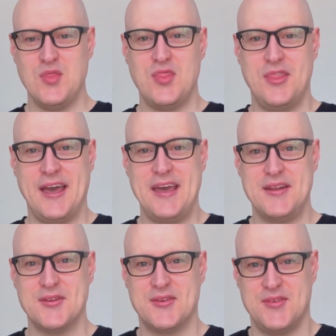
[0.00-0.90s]
that
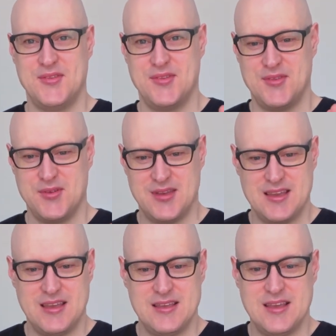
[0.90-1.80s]

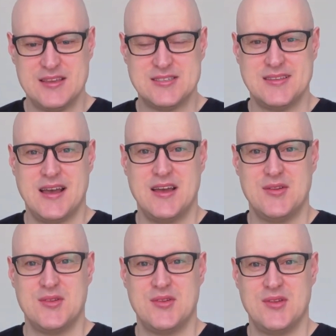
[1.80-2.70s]
is not
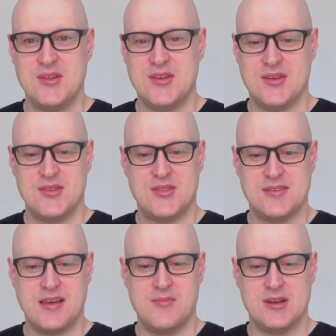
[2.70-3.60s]
the
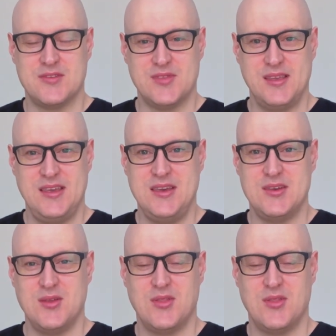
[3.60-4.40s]
dominant of the key.